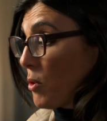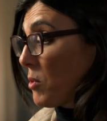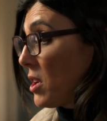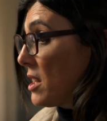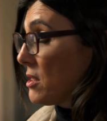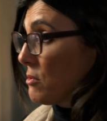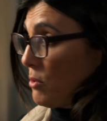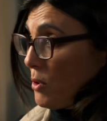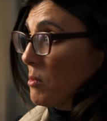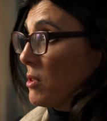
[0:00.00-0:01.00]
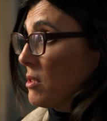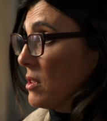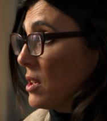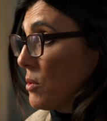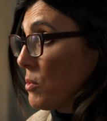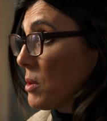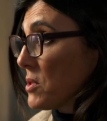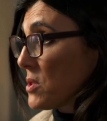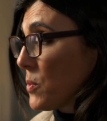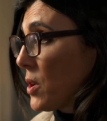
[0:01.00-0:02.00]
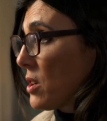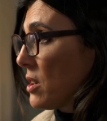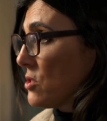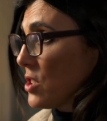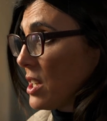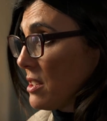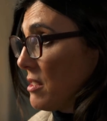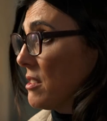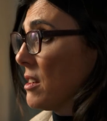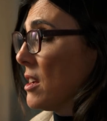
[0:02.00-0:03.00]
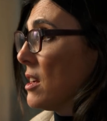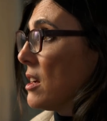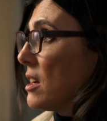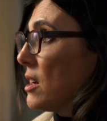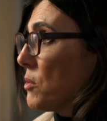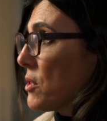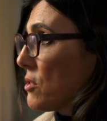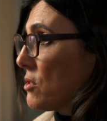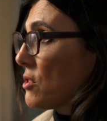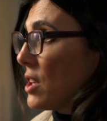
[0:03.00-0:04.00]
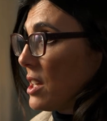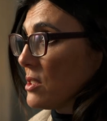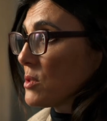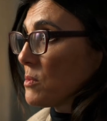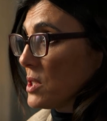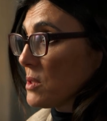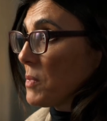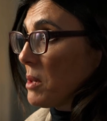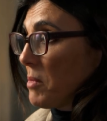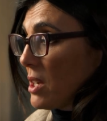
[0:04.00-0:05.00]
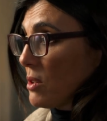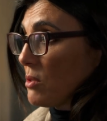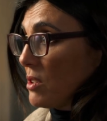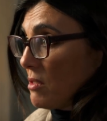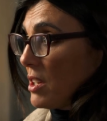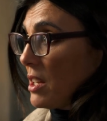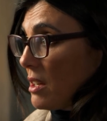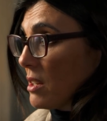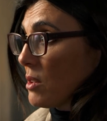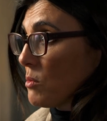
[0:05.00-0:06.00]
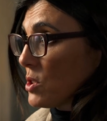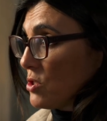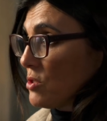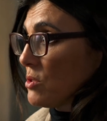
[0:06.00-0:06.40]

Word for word: formal and informal uh, women's work and gender, uh, we thought, okay, this, this may be a good arena in which